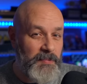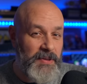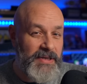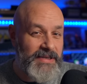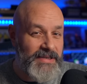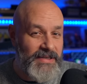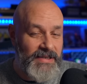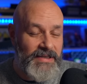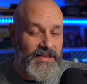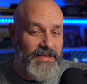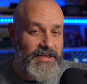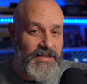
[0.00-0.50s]

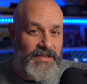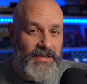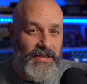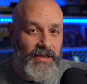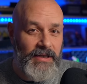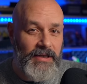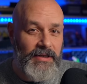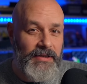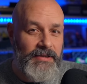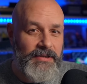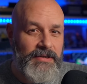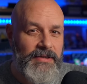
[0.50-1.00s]
busy
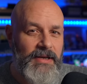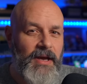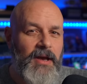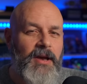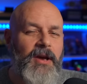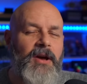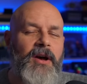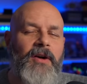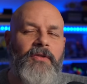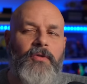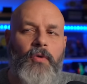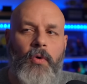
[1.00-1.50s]
scenes.
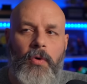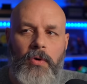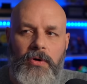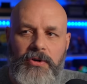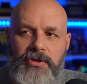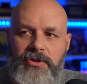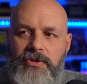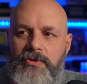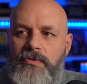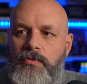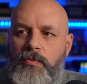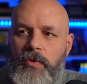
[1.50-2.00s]
Of
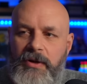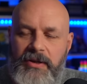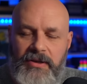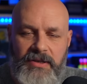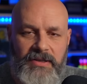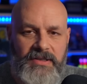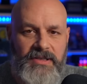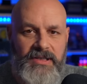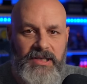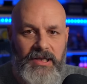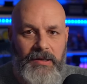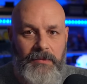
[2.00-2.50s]
course, with the
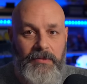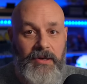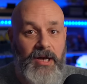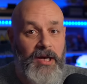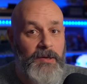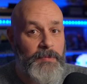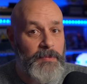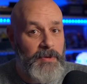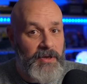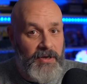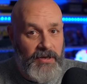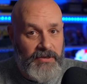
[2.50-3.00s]
Steam
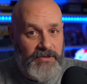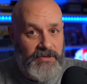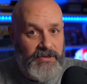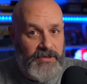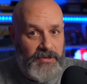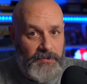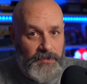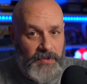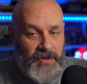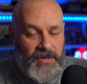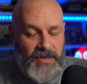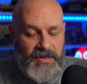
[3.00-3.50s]
Deck, because it's
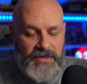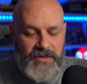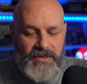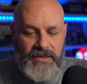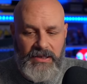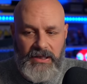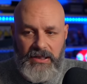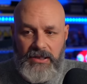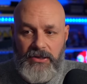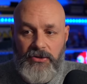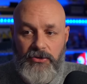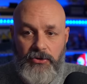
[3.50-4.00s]
a
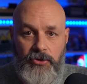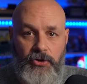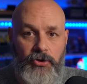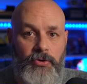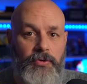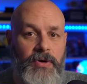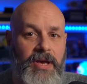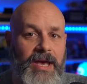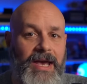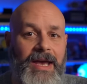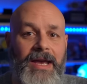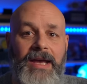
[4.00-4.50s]
PC, you
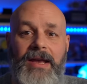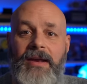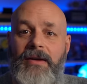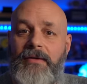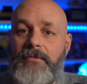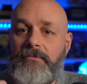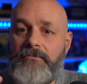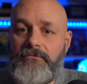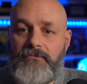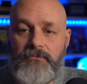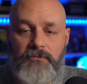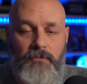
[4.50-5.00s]

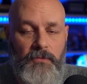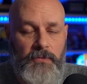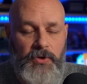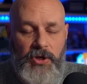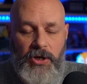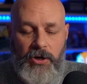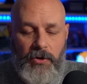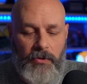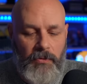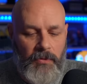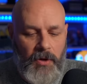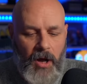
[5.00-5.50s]
can, you
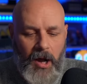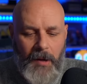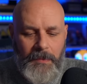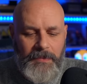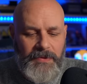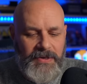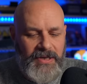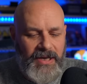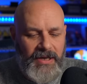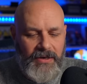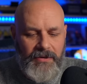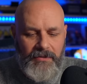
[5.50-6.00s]
know,
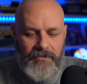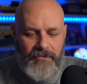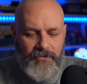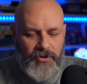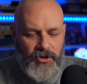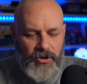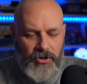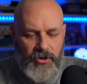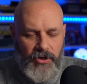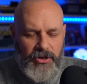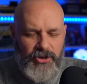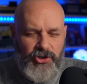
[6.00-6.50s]
update,
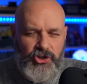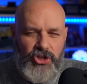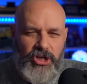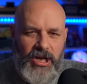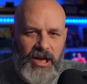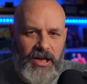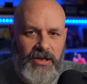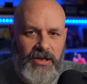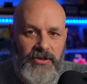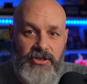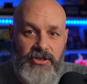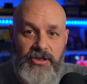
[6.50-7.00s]
you know, and
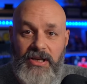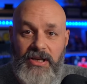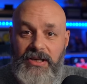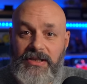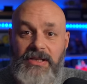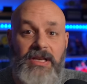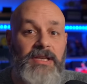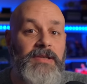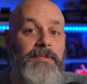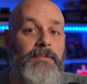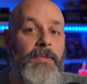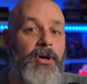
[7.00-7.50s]
change things
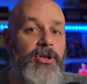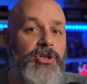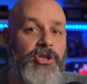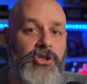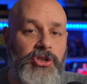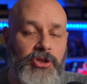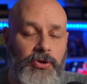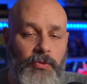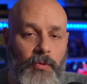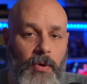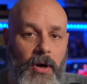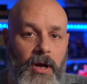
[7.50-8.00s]
as much as
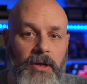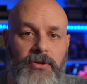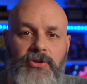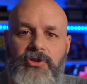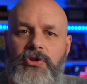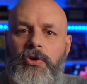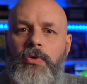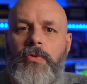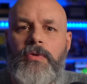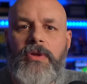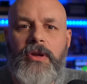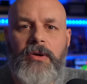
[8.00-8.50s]
you want.
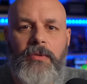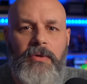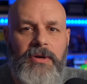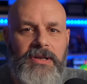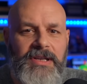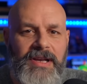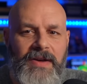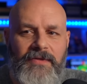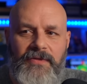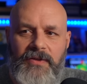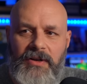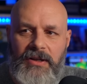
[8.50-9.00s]
So there were
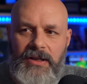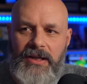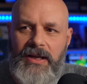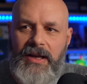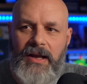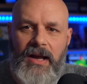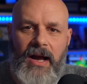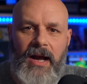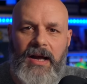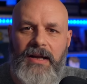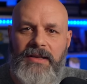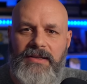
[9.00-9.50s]
definitely
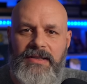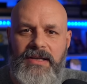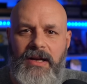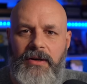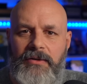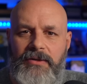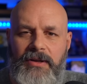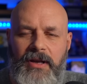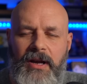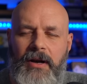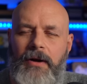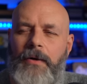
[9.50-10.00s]
guides
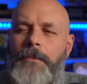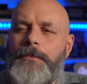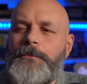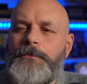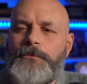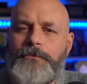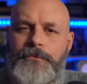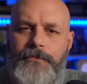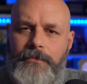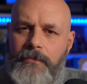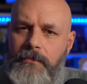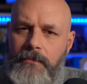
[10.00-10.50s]
out there
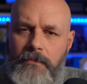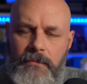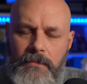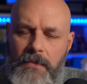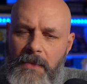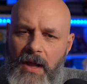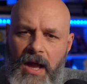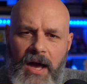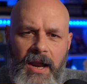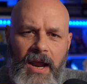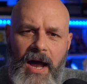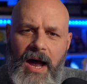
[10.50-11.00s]

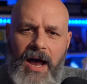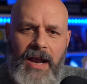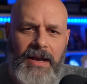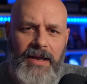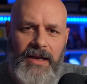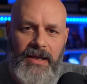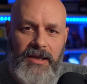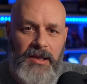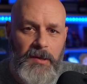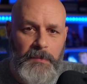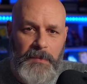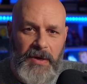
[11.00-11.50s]
on how to
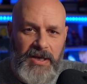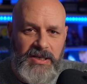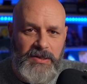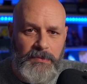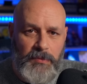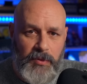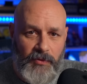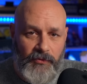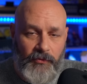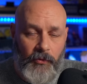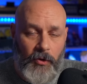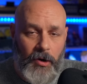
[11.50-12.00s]
get the best
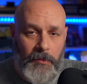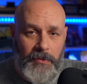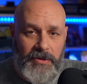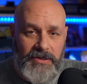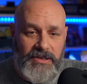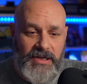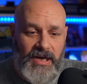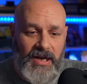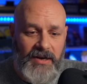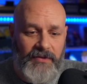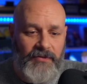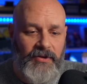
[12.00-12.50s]
performance
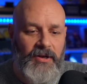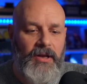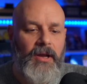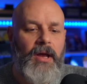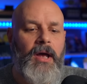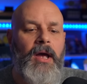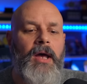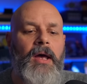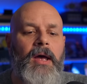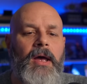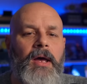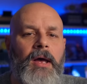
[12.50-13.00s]
out of it.
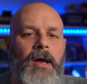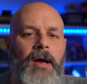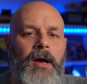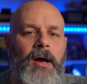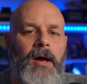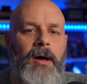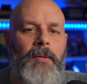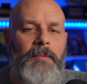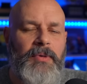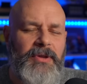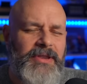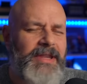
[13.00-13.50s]

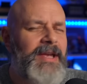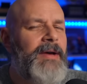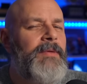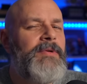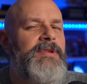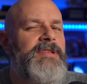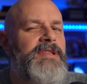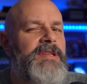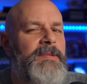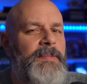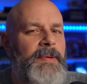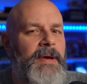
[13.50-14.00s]
But that
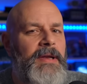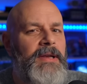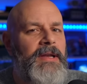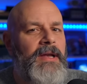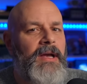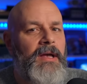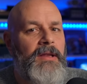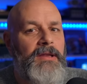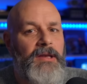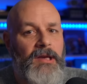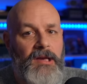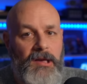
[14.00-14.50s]
was depending
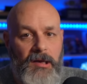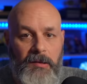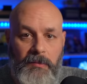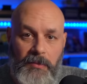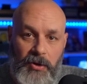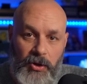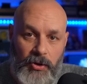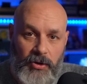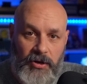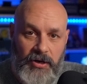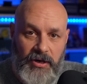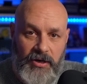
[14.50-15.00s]
on the
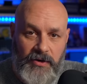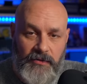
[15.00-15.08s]
community